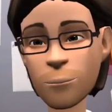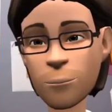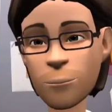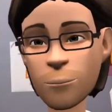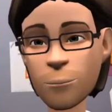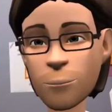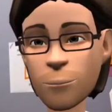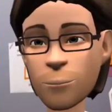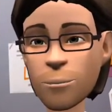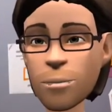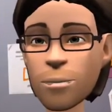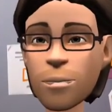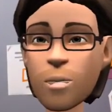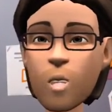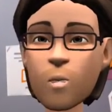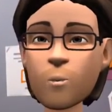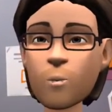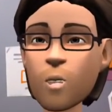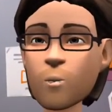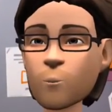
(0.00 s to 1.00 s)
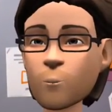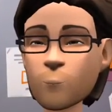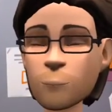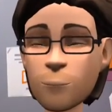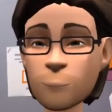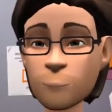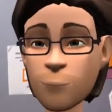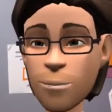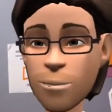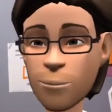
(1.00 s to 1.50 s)
I think he's a
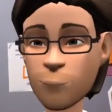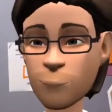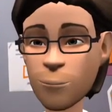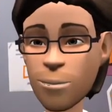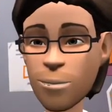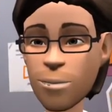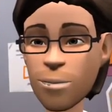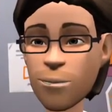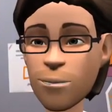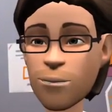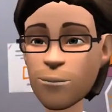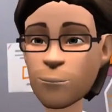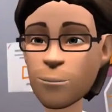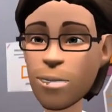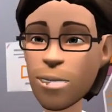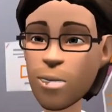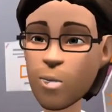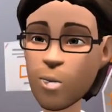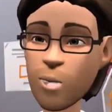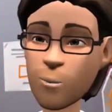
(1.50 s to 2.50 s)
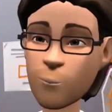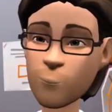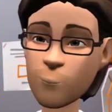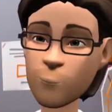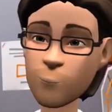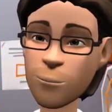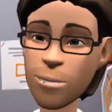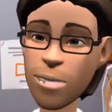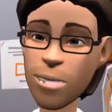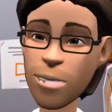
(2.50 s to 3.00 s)
really nice guy,
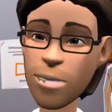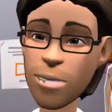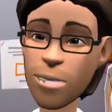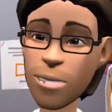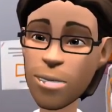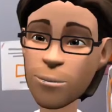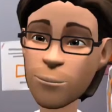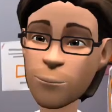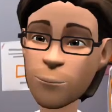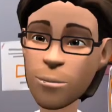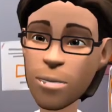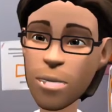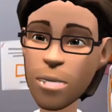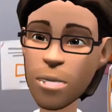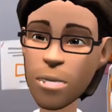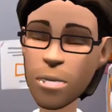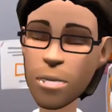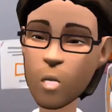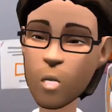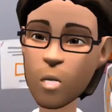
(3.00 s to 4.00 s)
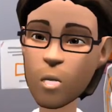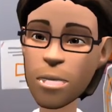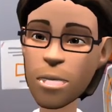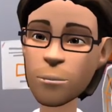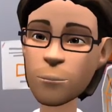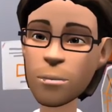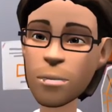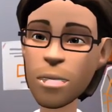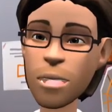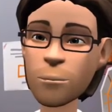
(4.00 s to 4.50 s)
and I think he does a lot of
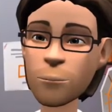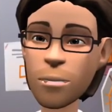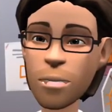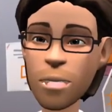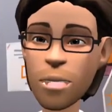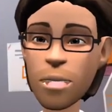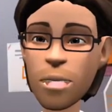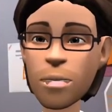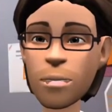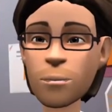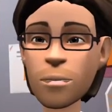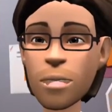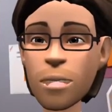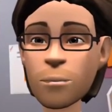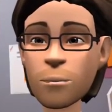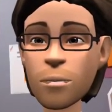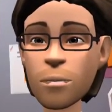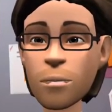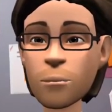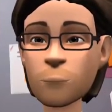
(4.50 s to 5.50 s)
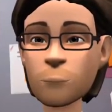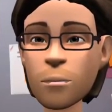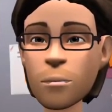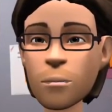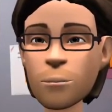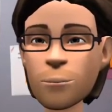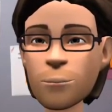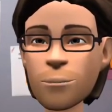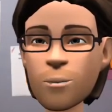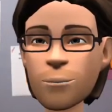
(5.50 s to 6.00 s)
great things, especially with his
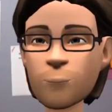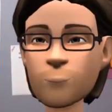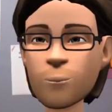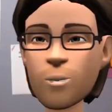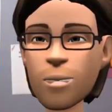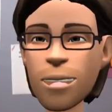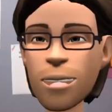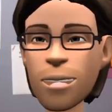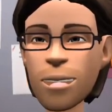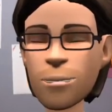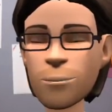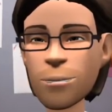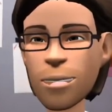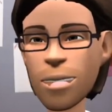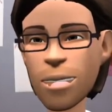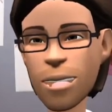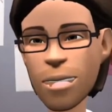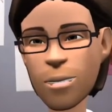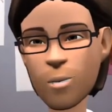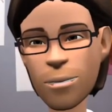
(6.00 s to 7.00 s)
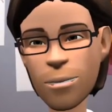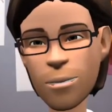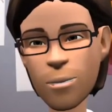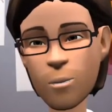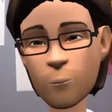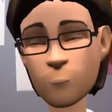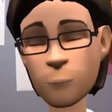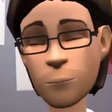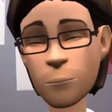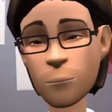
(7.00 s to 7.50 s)
charity work, and I have a
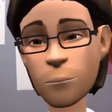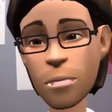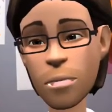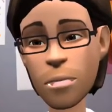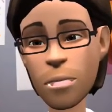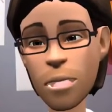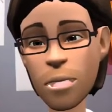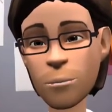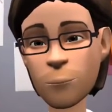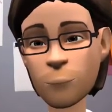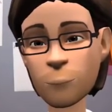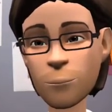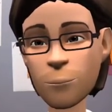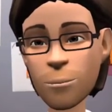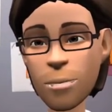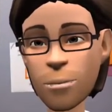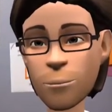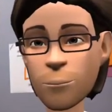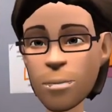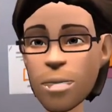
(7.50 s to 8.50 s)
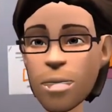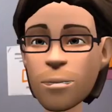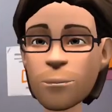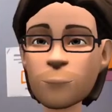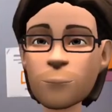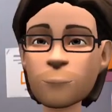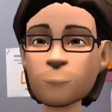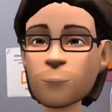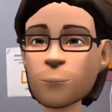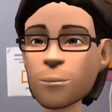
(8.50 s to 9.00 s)
very, very big
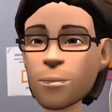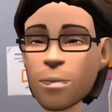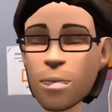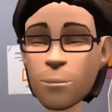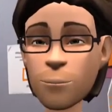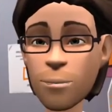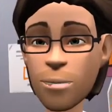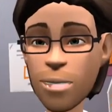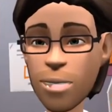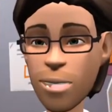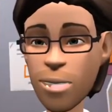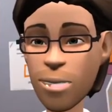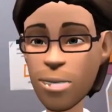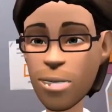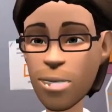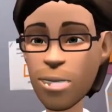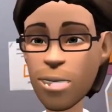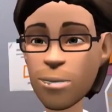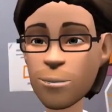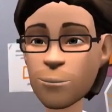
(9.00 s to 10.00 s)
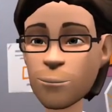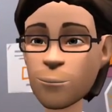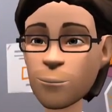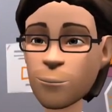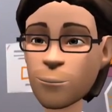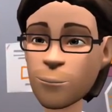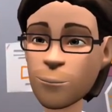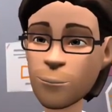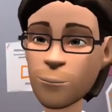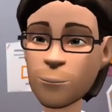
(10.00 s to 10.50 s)
admiration for him doing that.
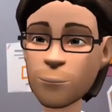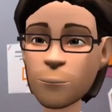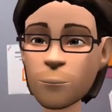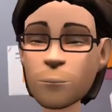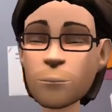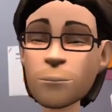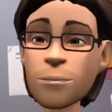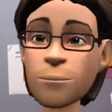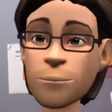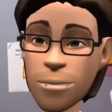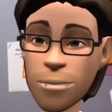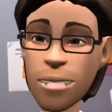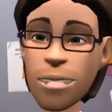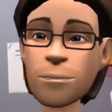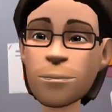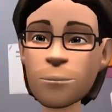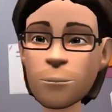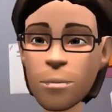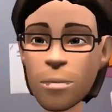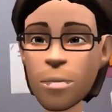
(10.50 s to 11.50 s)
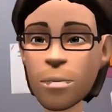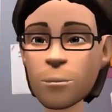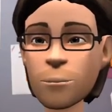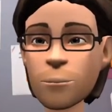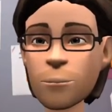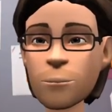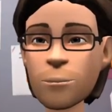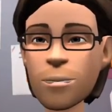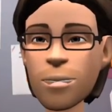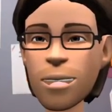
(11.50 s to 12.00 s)
Up next is,
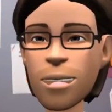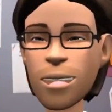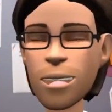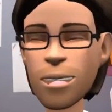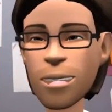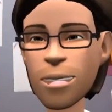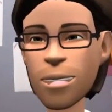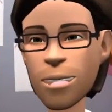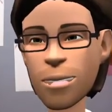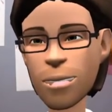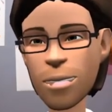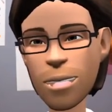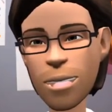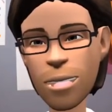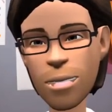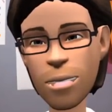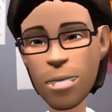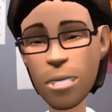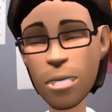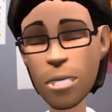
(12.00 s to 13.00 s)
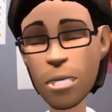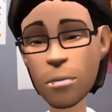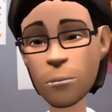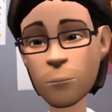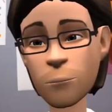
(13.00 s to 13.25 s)
what's my favorite cereal?